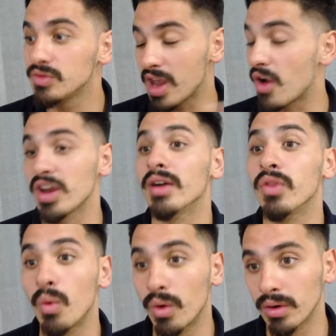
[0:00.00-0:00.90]
area of
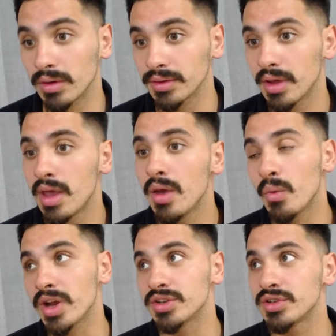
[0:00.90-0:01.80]
the world,
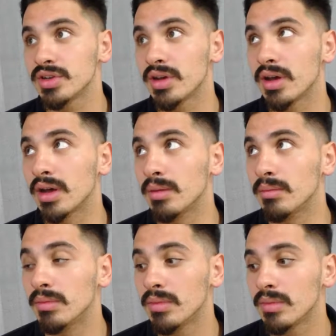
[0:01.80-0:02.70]
which
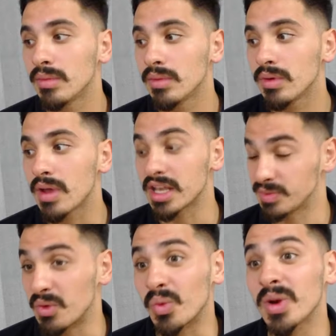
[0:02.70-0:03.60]
has
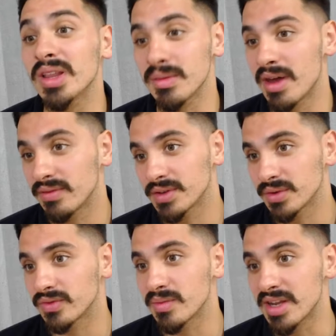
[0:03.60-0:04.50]
been really
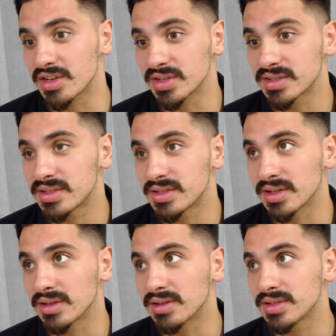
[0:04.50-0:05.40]
beneficial for me just
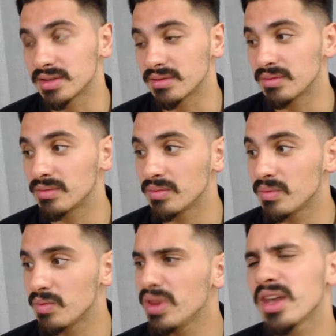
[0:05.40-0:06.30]
to
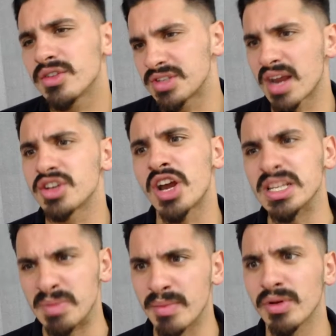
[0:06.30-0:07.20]
really understand
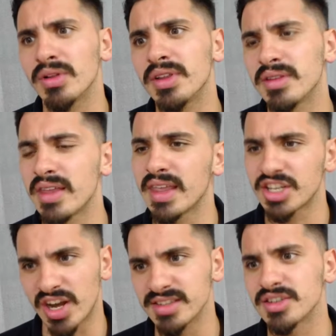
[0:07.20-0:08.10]
Chinese people and like
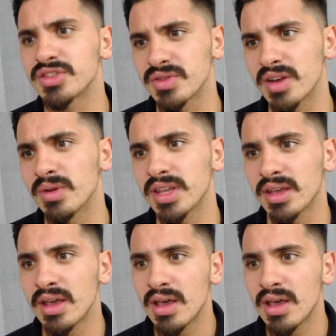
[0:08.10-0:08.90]
Chinese history, and really